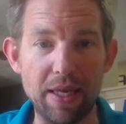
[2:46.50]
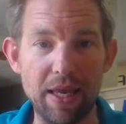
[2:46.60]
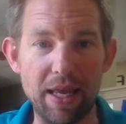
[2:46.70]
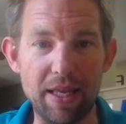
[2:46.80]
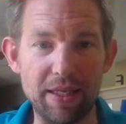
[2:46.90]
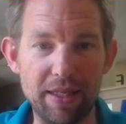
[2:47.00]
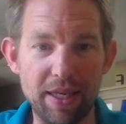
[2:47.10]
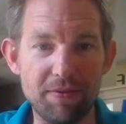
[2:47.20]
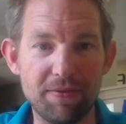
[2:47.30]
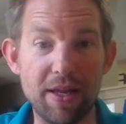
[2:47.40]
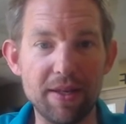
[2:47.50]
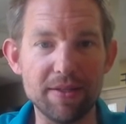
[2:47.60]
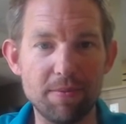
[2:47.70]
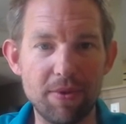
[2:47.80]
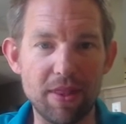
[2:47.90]
And again, finding
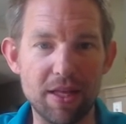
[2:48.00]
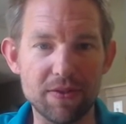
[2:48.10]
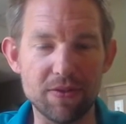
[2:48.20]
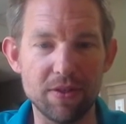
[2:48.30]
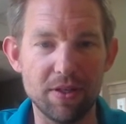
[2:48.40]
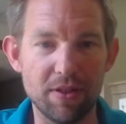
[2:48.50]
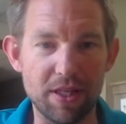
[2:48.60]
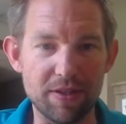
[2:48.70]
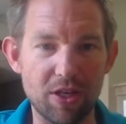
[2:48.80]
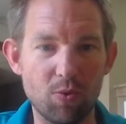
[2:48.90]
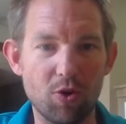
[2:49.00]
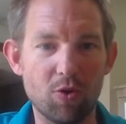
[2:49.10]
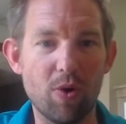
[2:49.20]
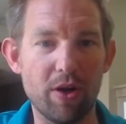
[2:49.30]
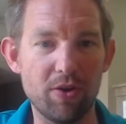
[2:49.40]
something that's going to
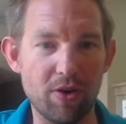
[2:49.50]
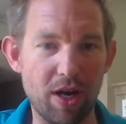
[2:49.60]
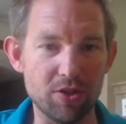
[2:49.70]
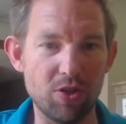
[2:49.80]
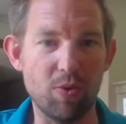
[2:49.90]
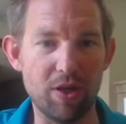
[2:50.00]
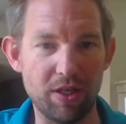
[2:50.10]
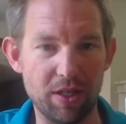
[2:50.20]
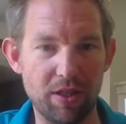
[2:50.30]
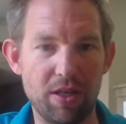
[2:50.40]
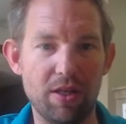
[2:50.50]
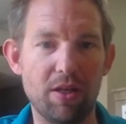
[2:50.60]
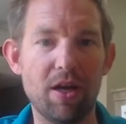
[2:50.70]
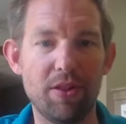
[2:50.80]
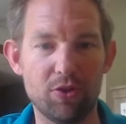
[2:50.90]
work while you're actually running on
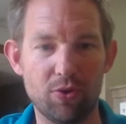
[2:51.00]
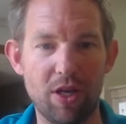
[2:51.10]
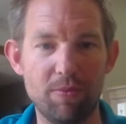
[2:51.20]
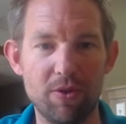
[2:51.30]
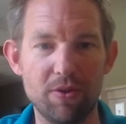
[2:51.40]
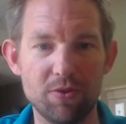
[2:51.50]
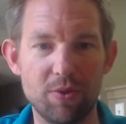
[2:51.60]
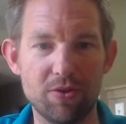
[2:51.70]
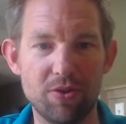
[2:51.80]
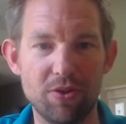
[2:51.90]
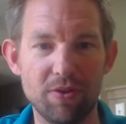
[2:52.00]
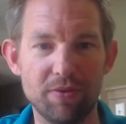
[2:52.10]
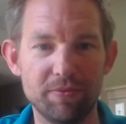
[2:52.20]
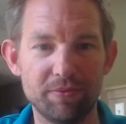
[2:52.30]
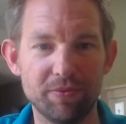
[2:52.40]
the treadmill as well too.
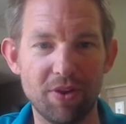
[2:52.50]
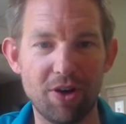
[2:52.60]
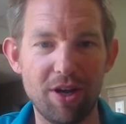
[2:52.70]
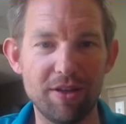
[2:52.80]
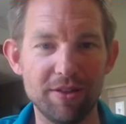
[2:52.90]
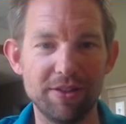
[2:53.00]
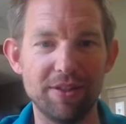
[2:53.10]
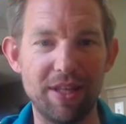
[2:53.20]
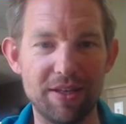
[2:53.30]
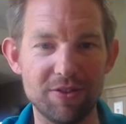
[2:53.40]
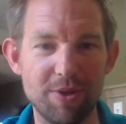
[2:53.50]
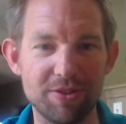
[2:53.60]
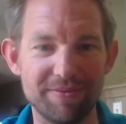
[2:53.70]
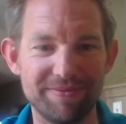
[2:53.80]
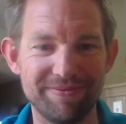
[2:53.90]
All right, thanks so much.